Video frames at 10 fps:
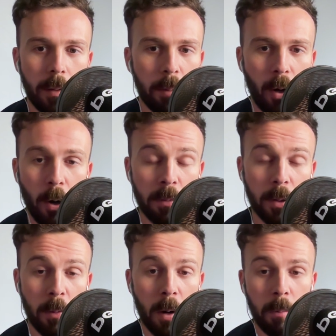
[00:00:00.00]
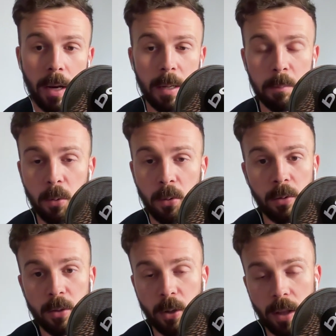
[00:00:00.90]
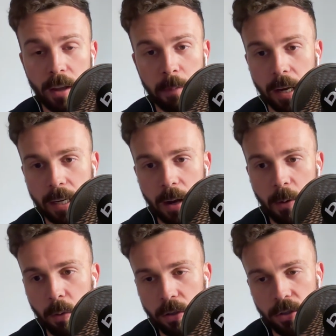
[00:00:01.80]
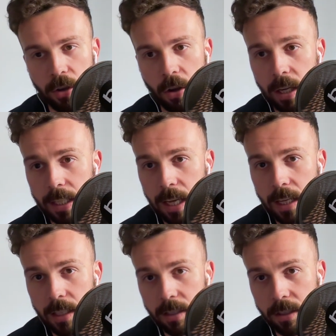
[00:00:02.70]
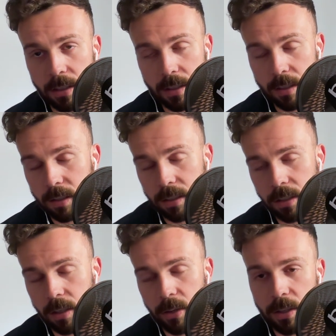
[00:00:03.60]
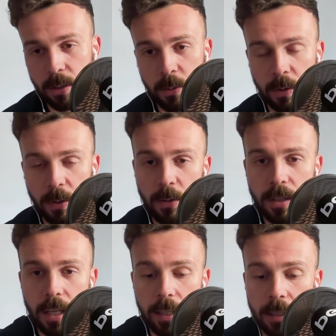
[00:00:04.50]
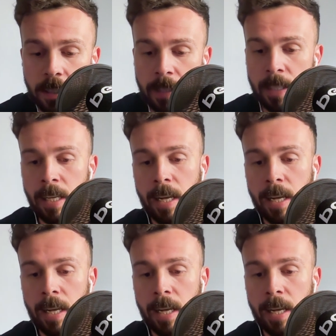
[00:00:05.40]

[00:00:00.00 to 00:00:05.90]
but Opta weren't playing ball, so they've paid out on 1 shot, and that is just, you know, it's just one of those things.